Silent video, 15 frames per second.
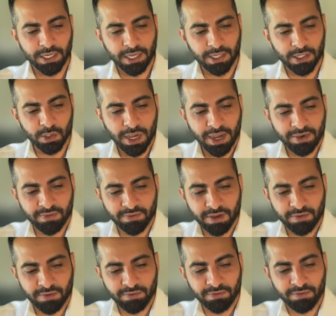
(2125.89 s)
And you have
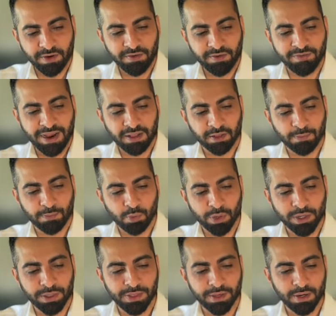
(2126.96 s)
a very valid
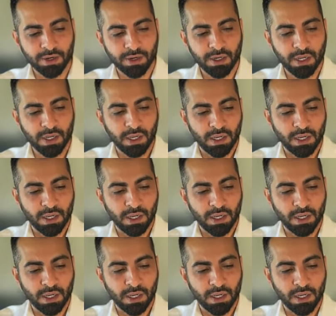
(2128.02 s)
point there.